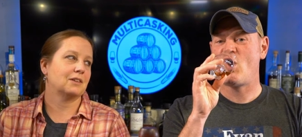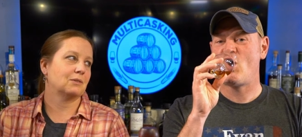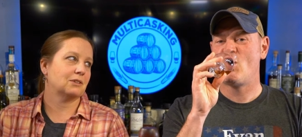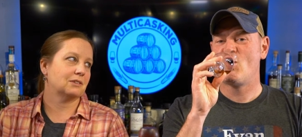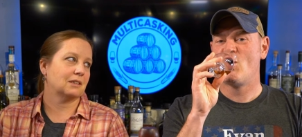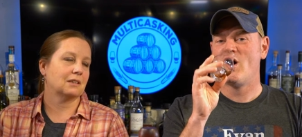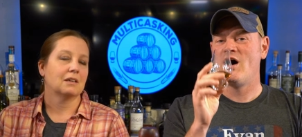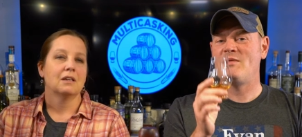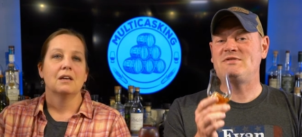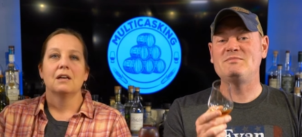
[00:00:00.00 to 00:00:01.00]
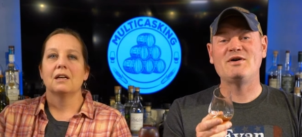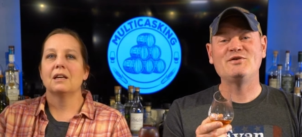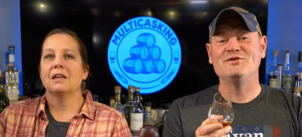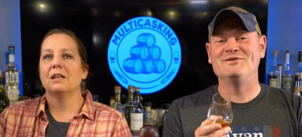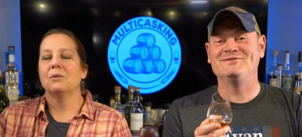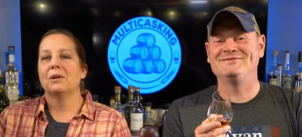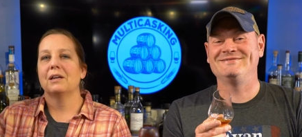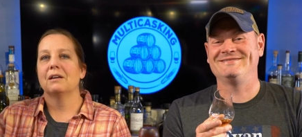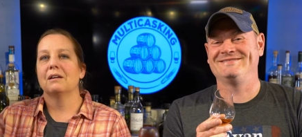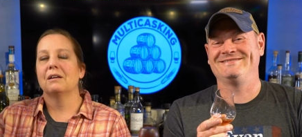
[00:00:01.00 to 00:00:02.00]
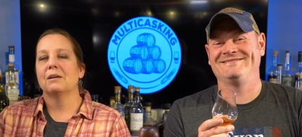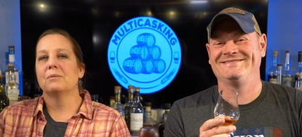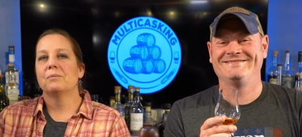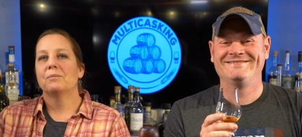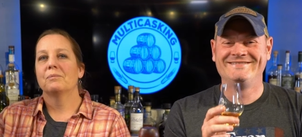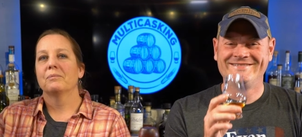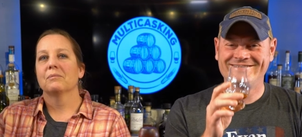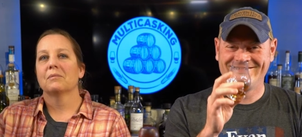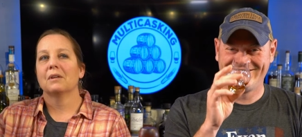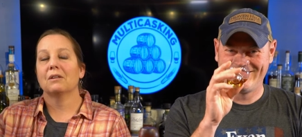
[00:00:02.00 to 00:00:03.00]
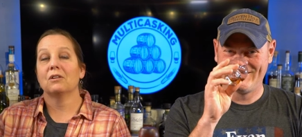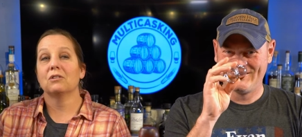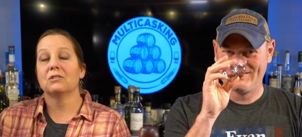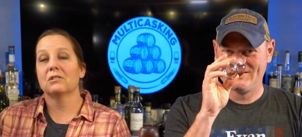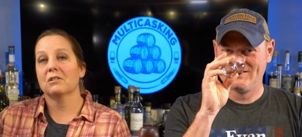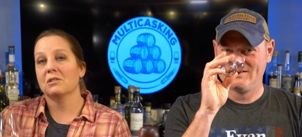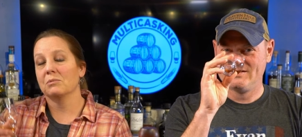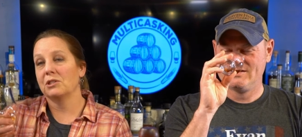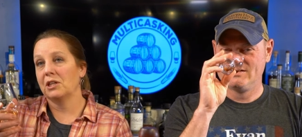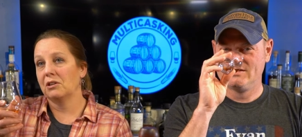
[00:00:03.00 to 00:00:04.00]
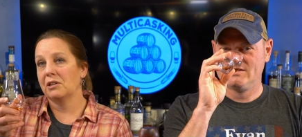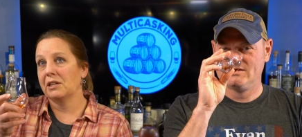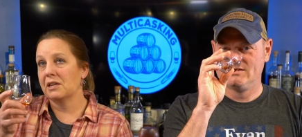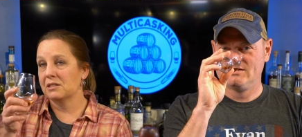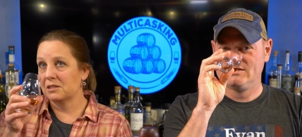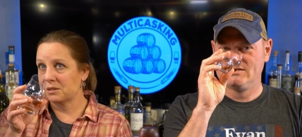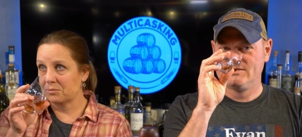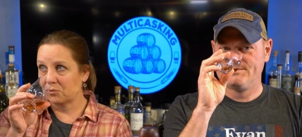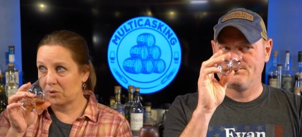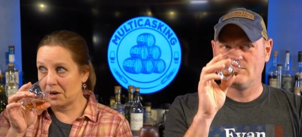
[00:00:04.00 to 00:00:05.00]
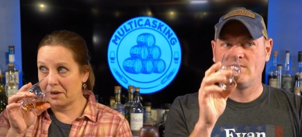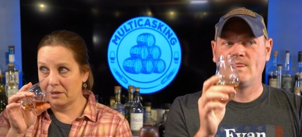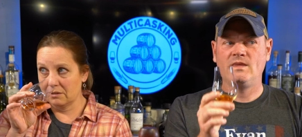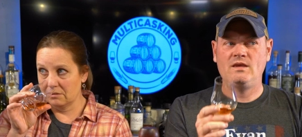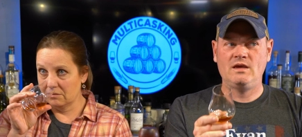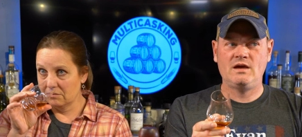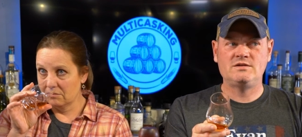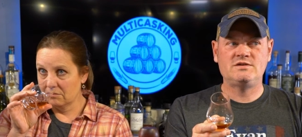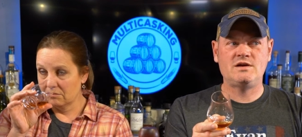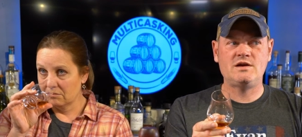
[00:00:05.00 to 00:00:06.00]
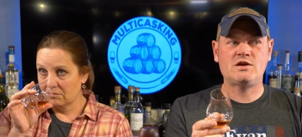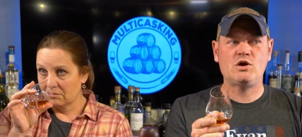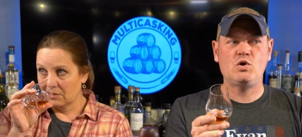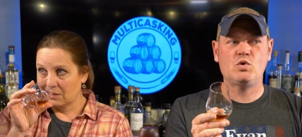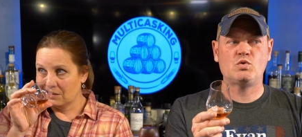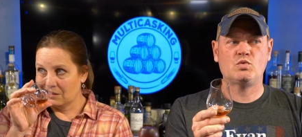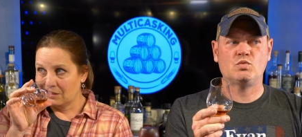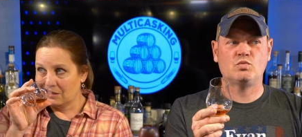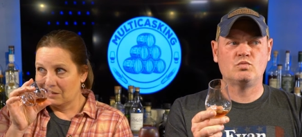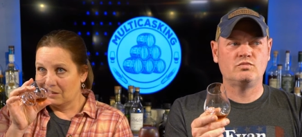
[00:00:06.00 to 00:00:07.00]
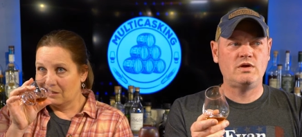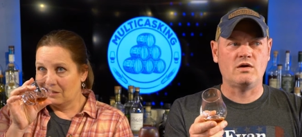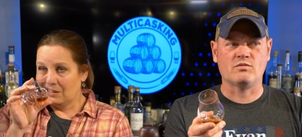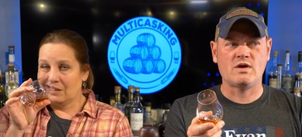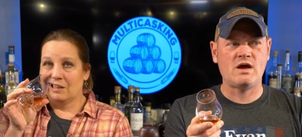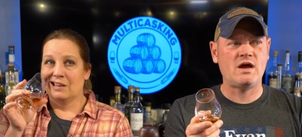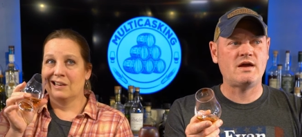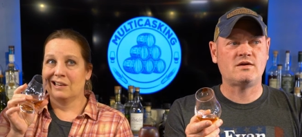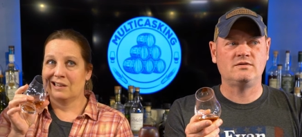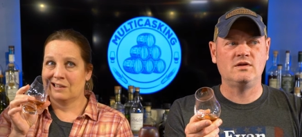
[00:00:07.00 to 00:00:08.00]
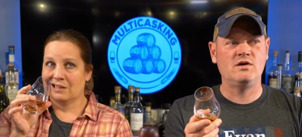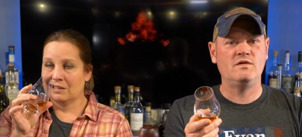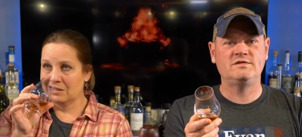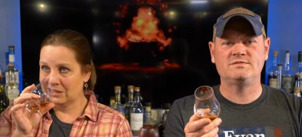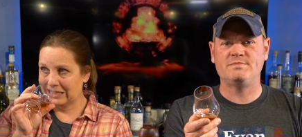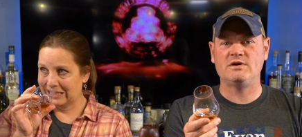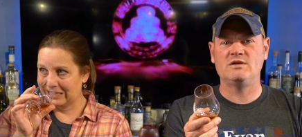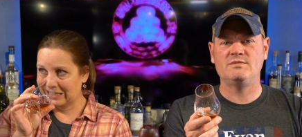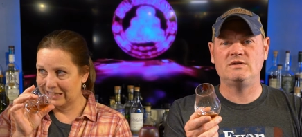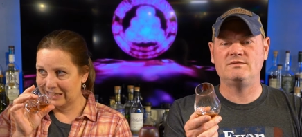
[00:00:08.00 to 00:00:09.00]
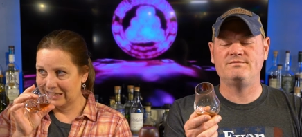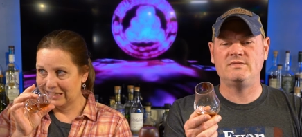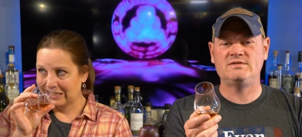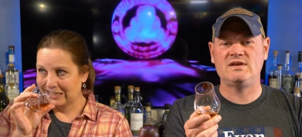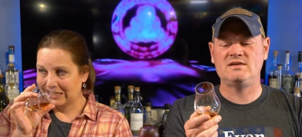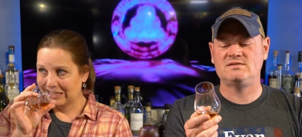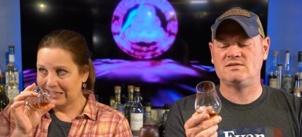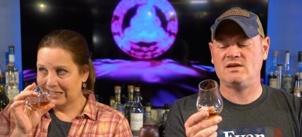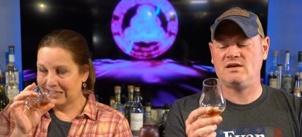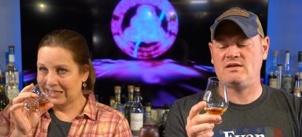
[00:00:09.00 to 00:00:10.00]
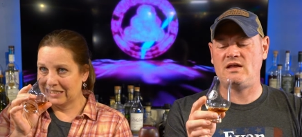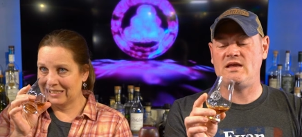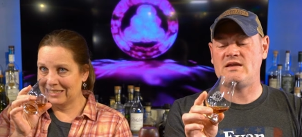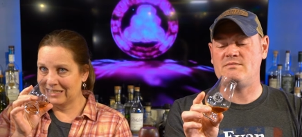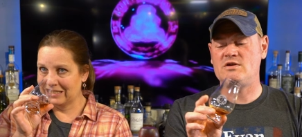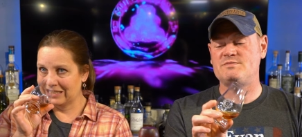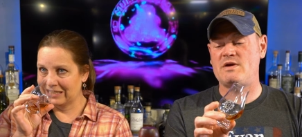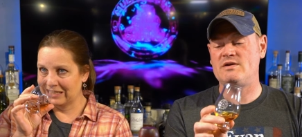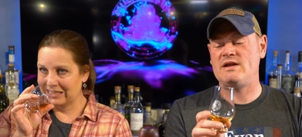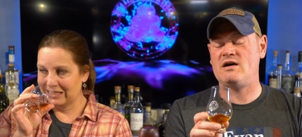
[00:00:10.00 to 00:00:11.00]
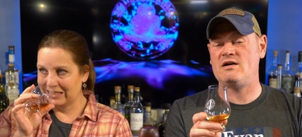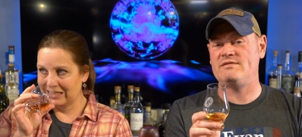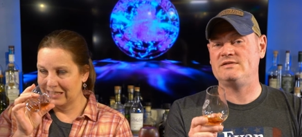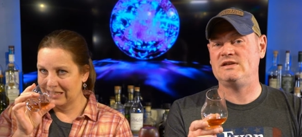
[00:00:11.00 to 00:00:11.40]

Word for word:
Speaker 1: know what you're saying.
Speaker 2: I said butter.
Speaker 1: Anyway, um, there's some cherry and some rye.
Speaker 2: Yeah, cherry coke. Yeah, rye, clove, spearmint. This has, uh, I like it much better now as it